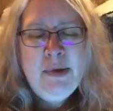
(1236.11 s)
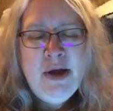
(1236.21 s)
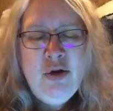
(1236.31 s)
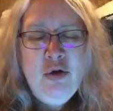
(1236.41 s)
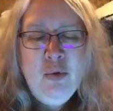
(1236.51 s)

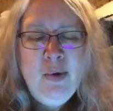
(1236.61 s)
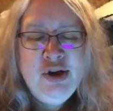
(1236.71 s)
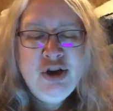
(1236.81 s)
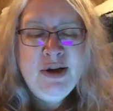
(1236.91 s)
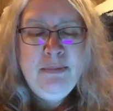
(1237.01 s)
built the
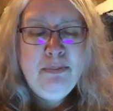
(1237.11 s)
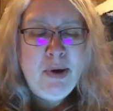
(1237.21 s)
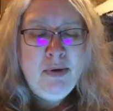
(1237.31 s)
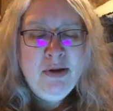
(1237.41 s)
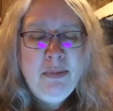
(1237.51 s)
building back
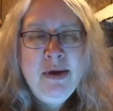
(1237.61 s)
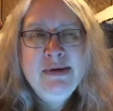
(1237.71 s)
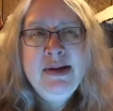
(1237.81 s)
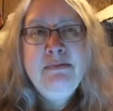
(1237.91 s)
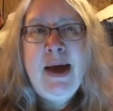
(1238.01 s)
in
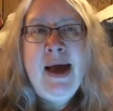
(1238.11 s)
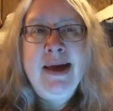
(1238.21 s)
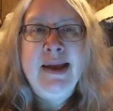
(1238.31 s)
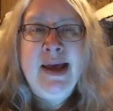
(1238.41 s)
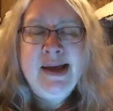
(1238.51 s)

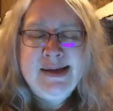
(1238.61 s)
1868